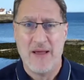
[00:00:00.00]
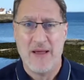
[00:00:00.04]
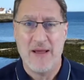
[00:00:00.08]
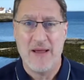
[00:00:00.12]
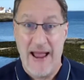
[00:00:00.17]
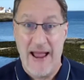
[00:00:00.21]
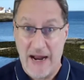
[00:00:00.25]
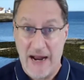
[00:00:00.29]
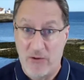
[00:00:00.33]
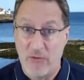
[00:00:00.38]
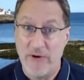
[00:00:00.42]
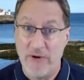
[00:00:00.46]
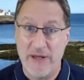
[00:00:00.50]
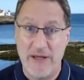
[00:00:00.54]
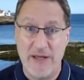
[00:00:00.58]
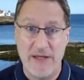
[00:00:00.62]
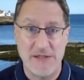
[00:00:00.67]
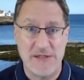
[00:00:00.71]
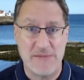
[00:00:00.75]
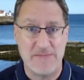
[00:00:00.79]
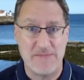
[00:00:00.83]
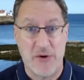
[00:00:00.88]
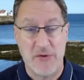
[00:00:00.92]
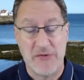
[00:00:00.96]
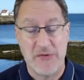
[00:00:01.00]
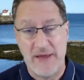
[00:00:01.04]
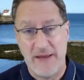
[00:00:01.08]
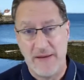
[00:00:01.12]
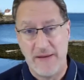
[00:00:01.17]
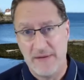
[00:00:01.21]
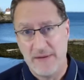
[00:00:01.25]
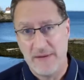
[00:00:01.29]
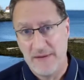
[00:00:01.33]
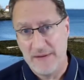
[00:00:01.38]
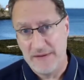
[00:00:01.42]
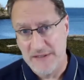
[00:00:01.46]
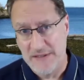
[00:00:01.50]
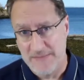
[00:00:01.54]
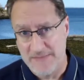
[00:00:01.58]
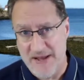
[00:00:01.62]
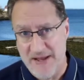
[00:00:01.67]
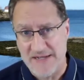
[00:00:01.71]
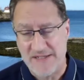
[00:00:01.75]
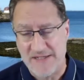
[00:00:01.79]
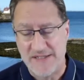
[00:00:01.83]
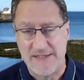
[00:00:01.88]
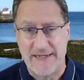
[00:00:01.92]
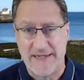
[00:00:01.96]
equities, both
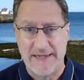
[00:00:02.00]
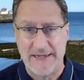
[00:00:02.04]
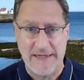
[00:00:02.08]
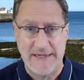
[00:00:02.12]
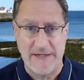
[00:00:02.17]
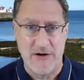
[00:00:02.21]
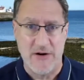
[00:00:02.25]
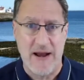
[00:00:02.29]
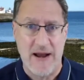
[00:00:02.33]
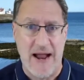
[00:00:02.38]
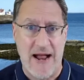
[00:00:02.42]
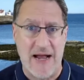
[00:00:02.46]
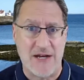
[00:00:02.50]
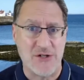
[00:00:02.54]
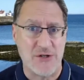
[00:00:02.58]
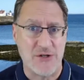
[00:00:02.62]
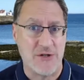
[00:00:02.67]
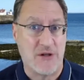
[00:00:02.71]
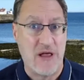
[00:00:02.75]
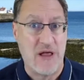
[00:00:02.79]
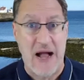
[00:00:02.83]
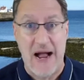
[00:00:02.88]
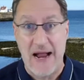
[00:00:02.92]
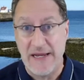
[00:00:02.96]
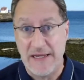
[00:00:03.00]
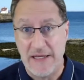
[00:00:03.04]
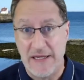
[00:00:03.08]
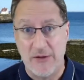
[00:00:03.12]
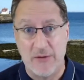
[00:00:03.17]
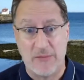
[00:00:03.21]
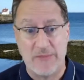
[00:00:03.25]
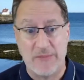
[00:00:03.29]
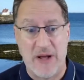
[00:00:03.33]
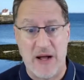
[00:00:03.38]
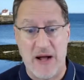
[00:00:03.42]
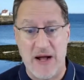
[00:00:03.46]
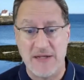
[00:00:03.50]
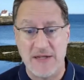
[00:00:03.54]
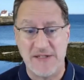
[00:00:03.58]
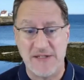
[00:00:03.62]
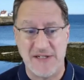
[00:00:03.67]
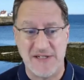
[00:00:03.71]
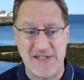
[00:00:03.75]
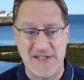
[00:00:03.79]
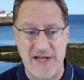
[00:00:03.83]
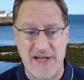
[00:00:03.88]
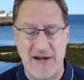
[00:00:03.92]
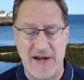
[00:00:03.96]
domestic and international, high yield bonds,
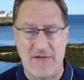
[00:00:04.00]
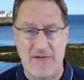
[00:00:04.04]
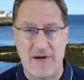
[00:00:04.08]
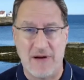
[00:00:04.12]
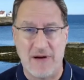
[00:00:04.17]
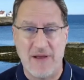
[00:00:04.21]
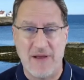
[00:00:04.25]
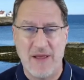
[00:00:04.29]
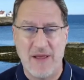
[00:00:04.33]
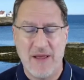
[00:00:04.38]
et cetera.